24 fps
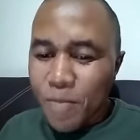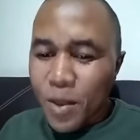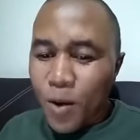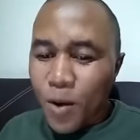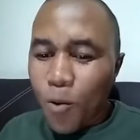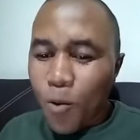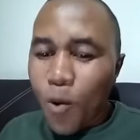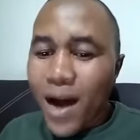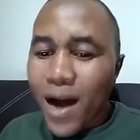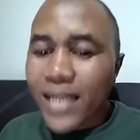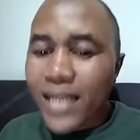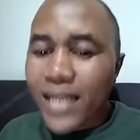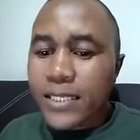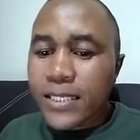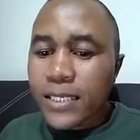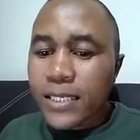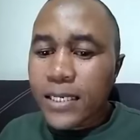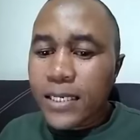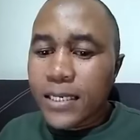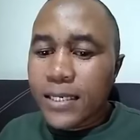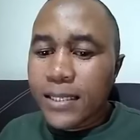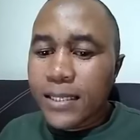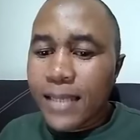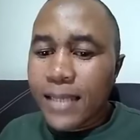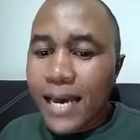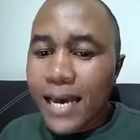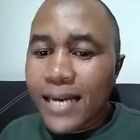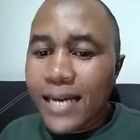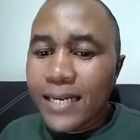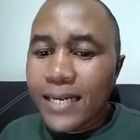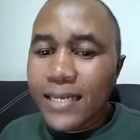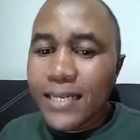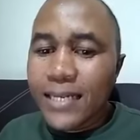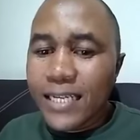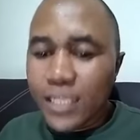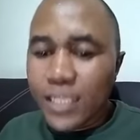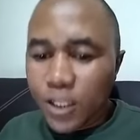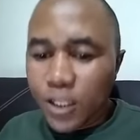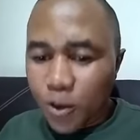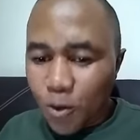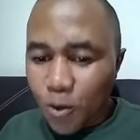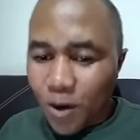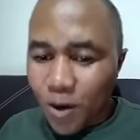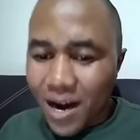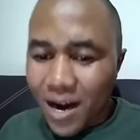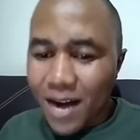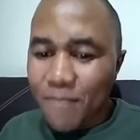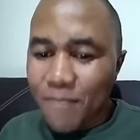What then needs
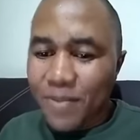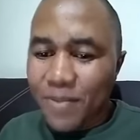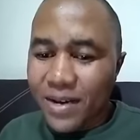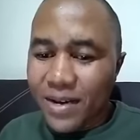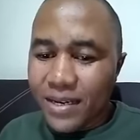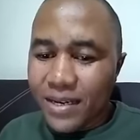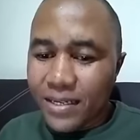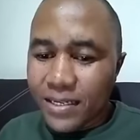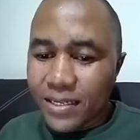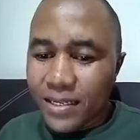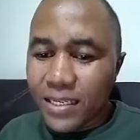to happen